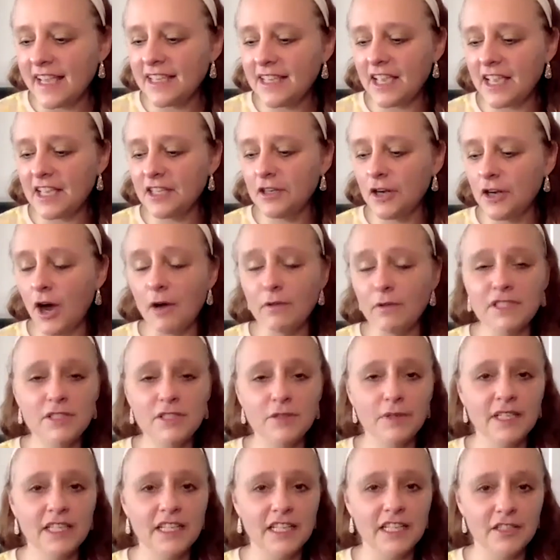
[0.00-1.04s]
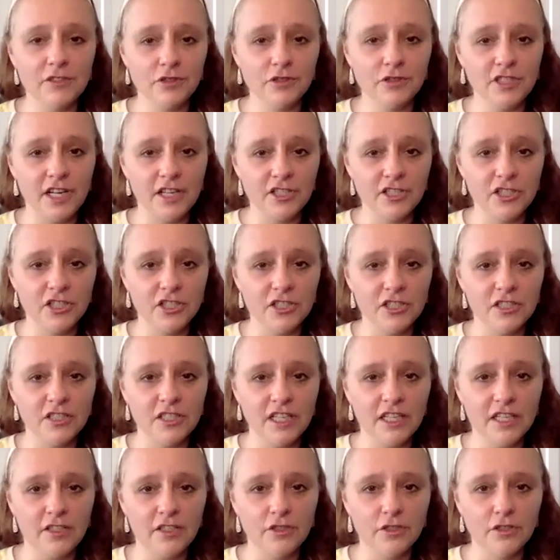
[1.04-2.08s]
was doing an introduction
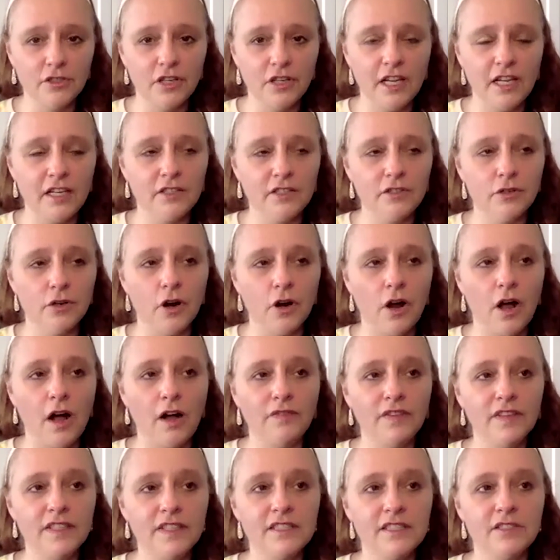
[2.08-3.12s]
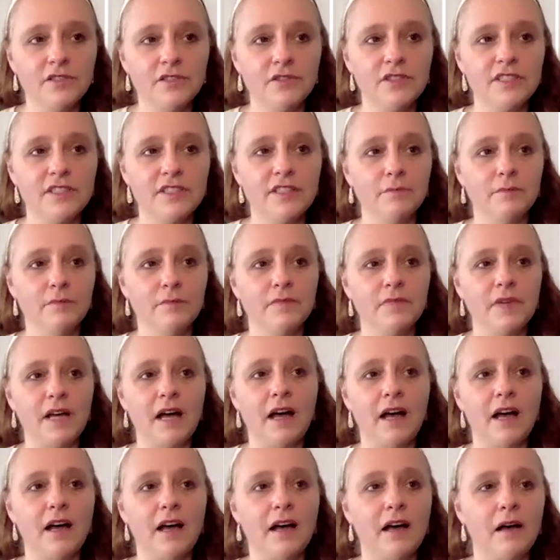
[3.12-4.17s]
in your office to some
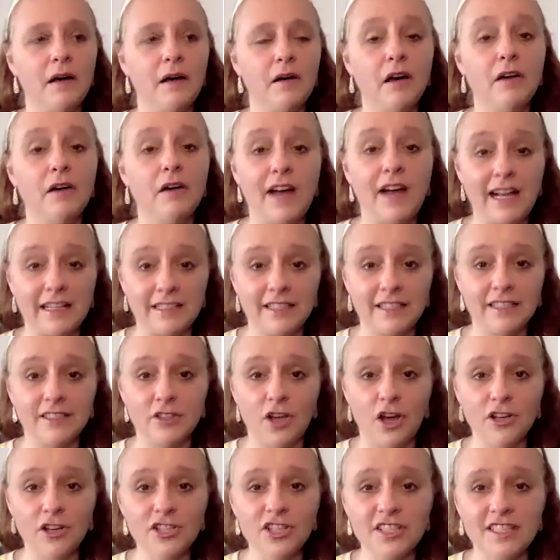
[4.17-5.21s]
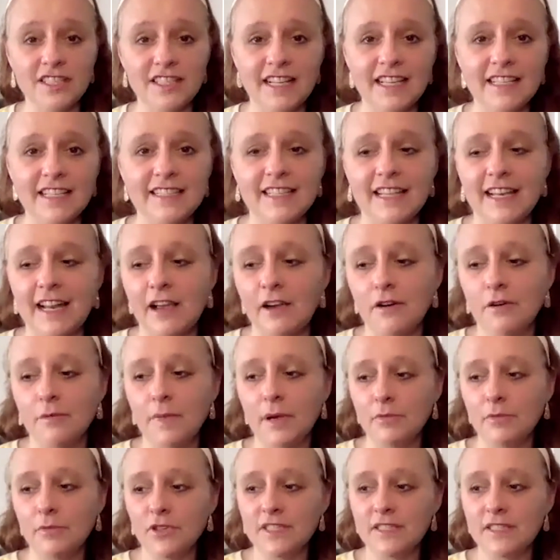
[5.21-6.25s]
of access consciousness. And I
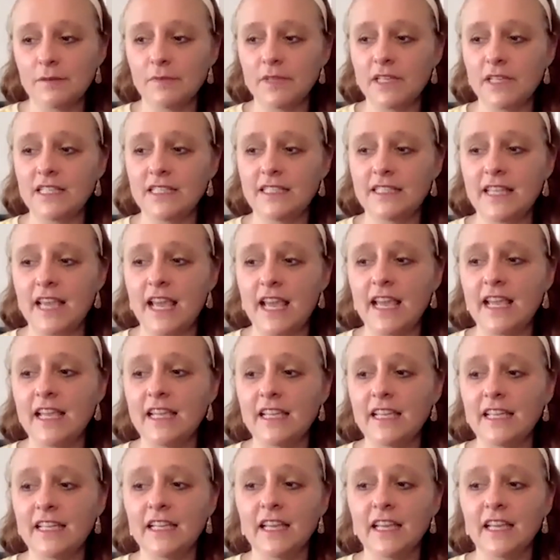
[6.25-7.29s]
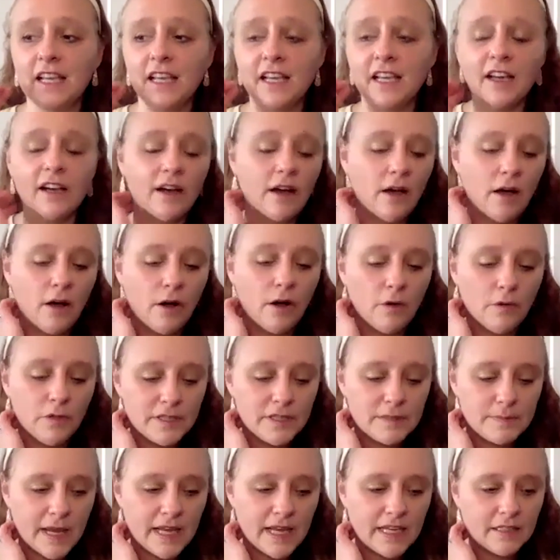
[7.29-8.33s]
remember somebody saying, oh,
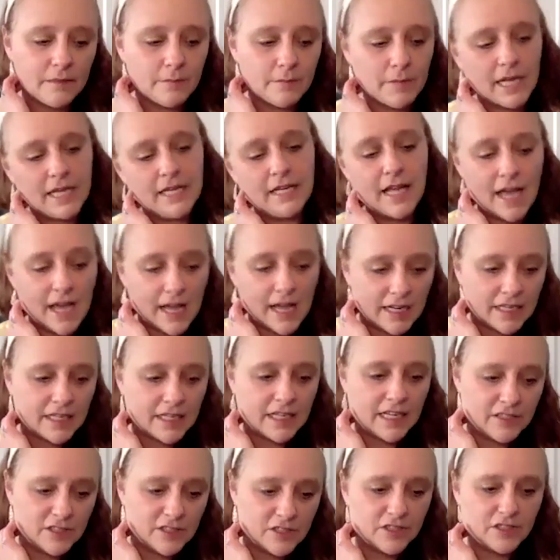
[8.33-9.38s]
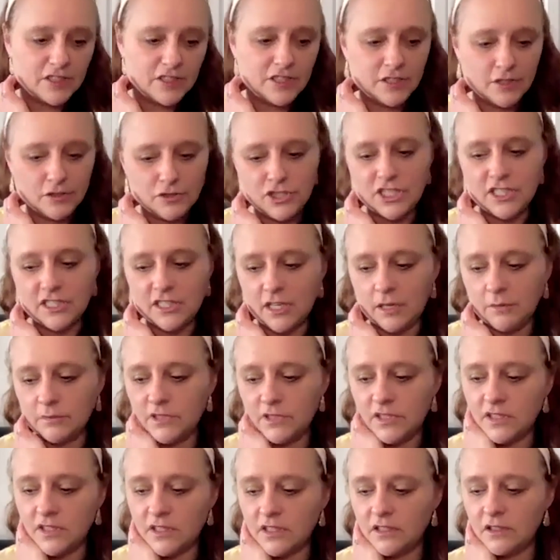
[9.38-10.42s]
this pain in my neck. And, she had come
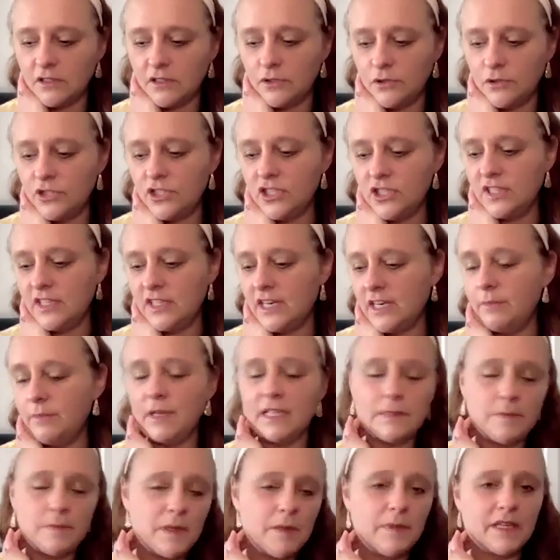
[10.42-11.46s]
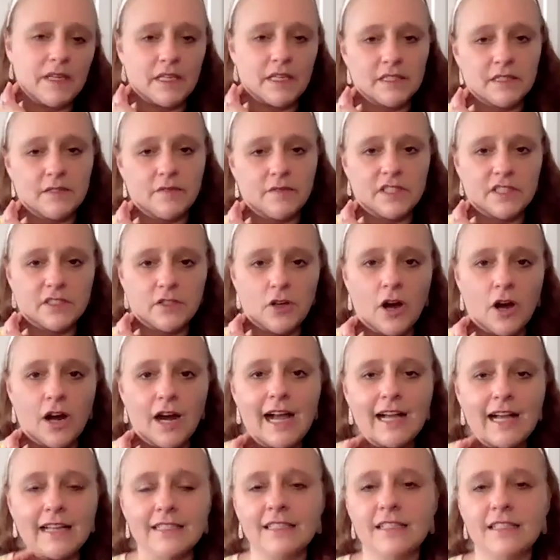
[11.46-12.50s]
to the conclusion that it must be because of this car
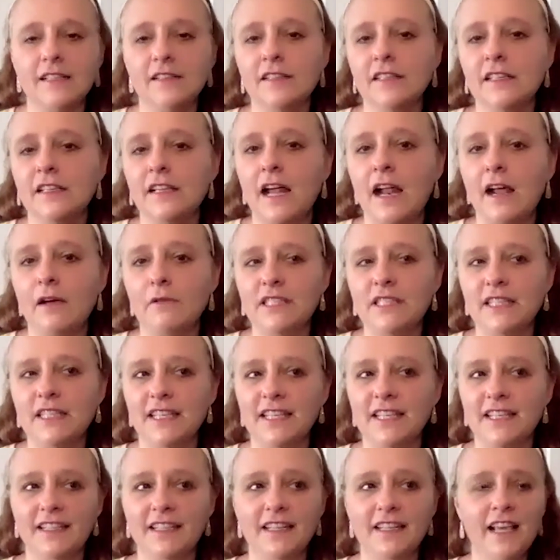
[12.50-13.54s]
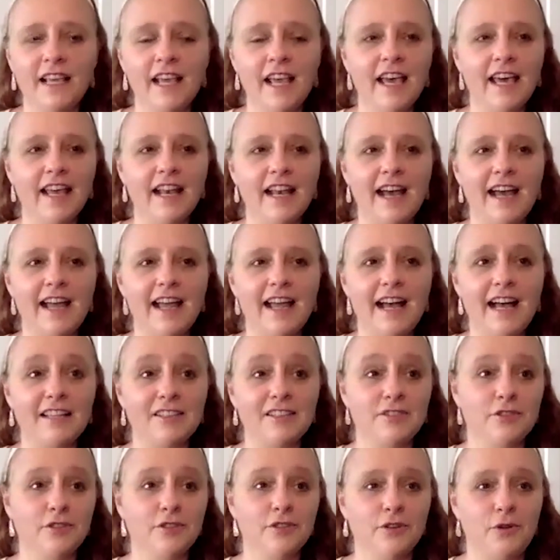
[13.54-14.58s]
accident that I was in. And I asked
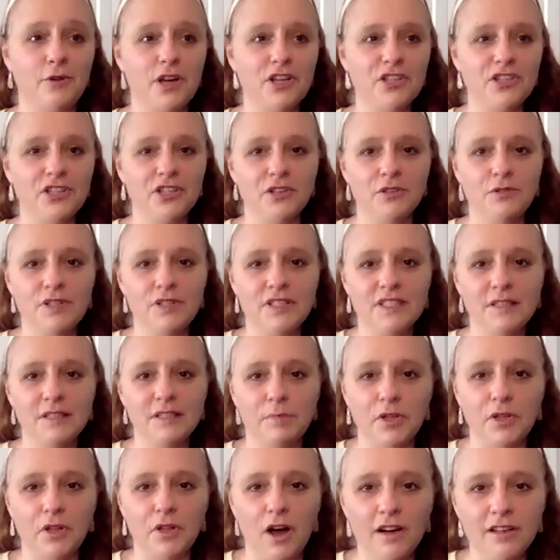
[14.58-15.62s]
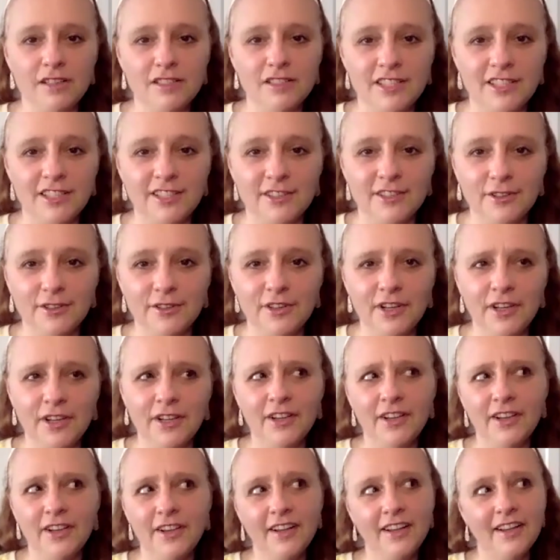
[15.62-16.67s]
her a question, who does it belong to?
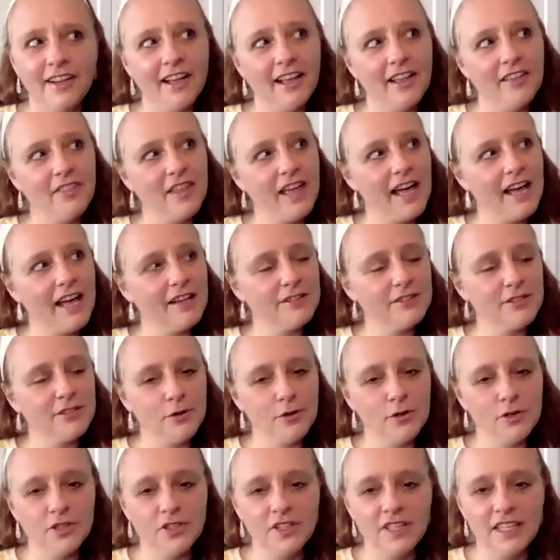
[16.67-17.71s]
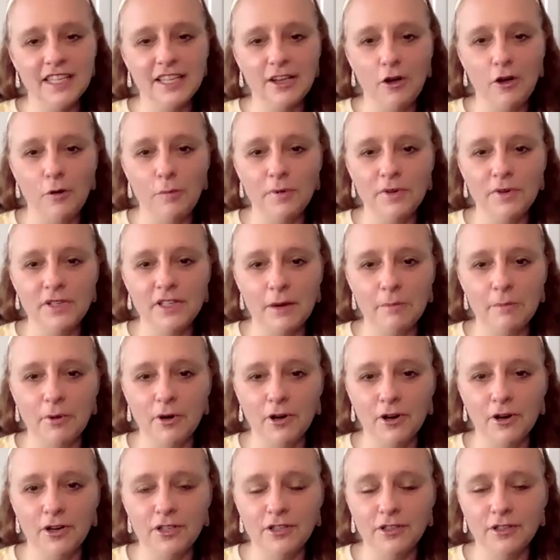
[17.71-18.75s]
And that totally opened up
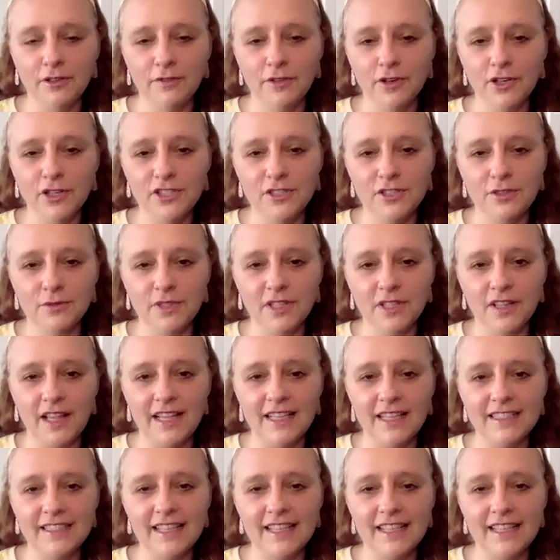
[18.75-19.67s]
her universe to realize